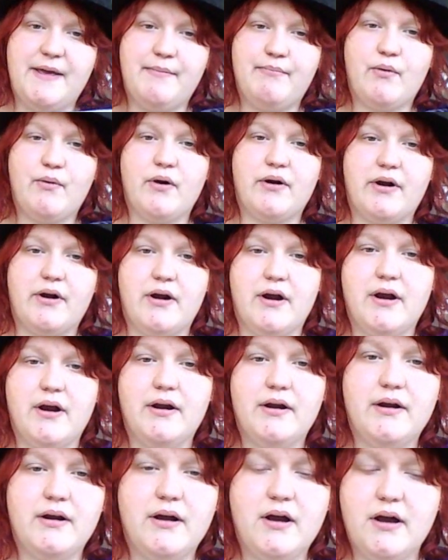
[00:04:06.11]
and
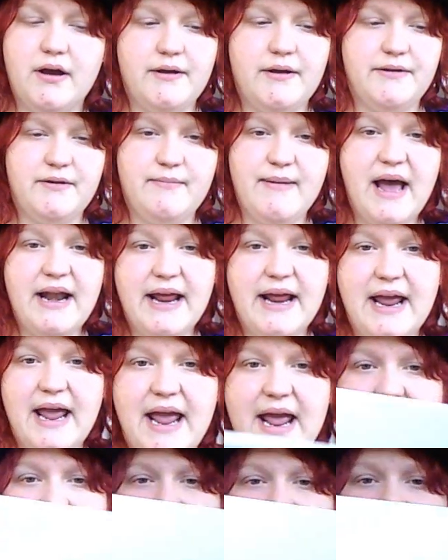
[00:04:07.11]
the border,
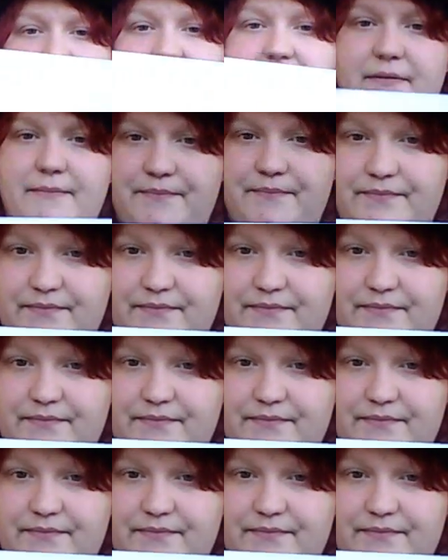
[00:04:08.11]
the matting